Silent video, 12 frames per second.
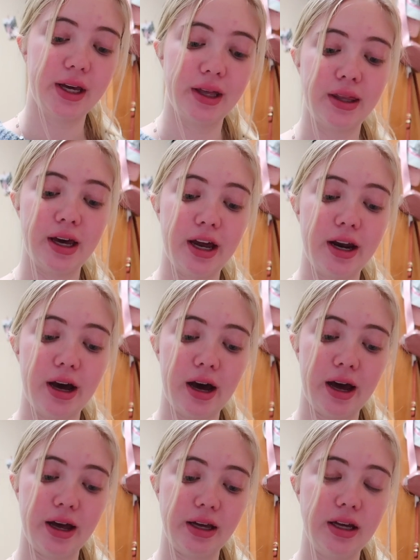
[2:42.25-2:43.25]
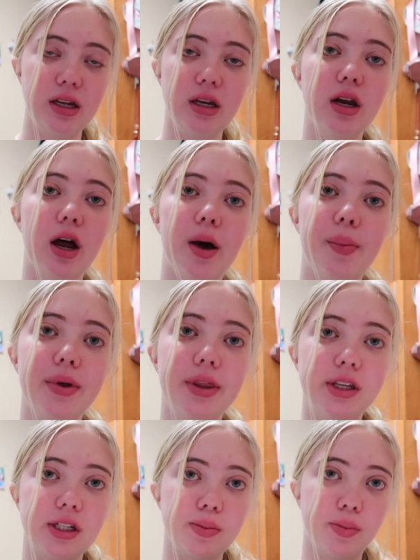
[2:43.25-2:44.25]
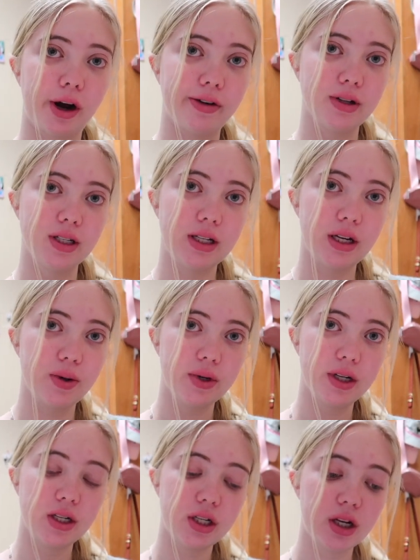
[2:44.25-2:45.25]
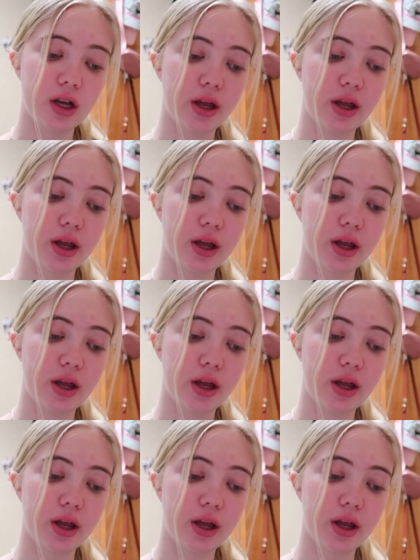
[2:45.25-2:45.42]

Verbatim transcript: And then I heated up this breakfast sandwich